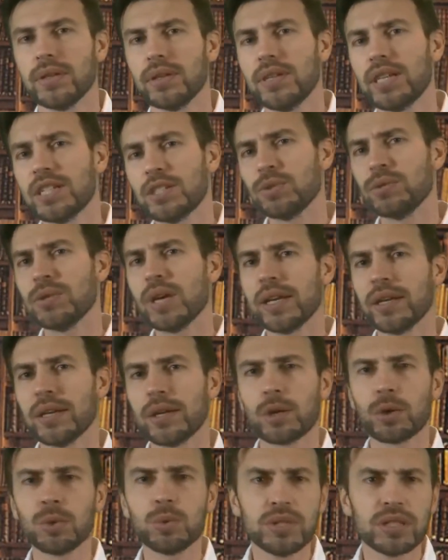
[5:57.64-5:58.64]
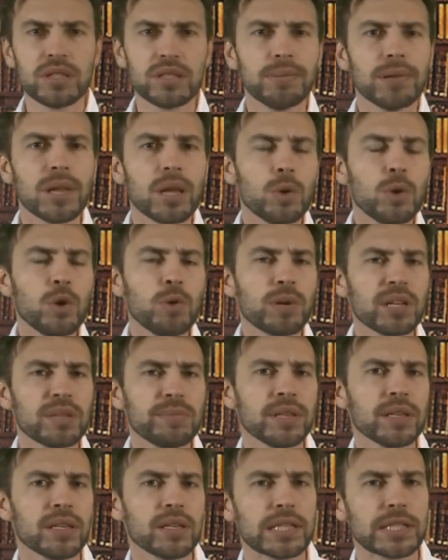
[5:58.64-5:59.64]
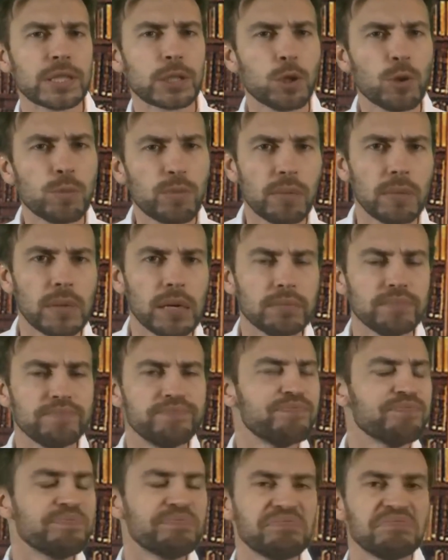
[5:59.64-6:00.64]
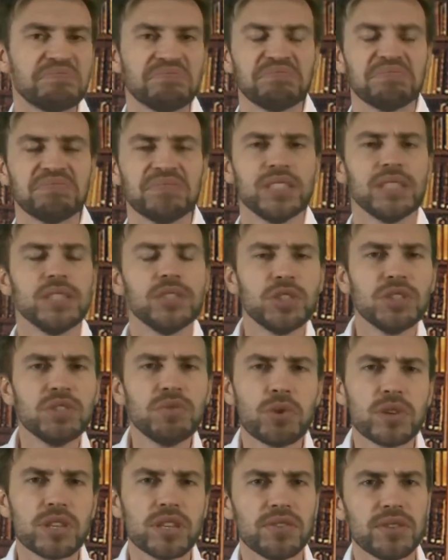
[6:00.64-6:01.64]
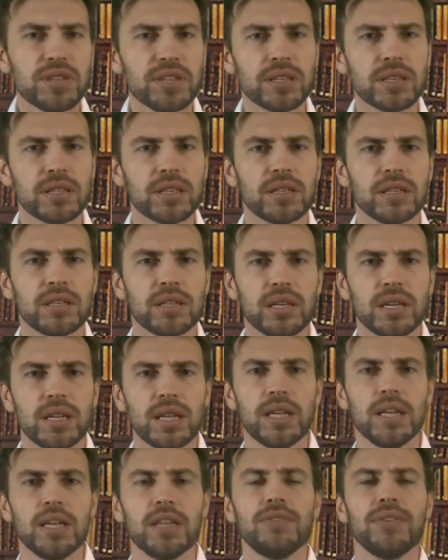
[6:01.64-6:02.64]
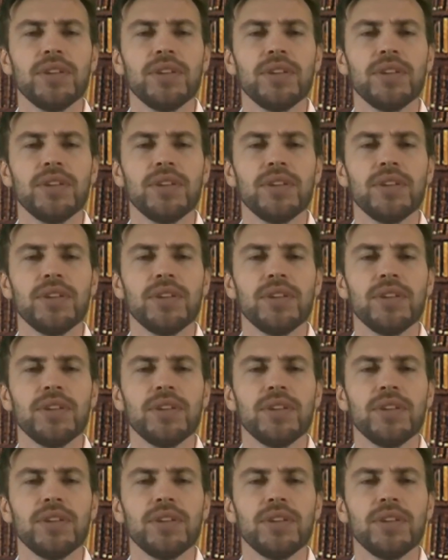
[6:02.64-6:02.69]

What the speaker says: Emperor looks at the flea and the tiny scope. Doesn't see anything.